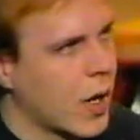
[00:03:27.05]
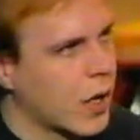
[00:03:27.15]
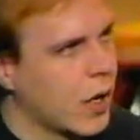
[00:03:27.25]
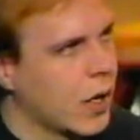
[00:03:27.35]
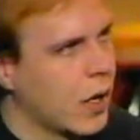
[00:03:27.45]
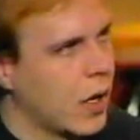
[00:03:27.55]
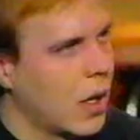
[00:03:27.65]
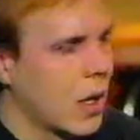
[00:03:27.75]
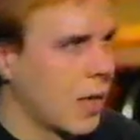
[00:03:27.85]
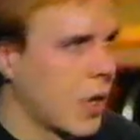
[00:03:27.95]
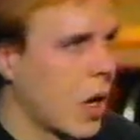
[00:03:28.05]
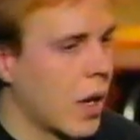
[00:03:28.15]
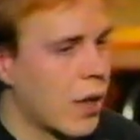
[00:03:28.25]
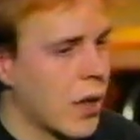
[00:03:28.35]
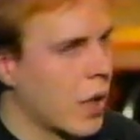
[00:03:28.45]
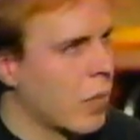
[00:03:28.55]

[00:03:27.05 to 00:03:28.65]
Then, and if not, then they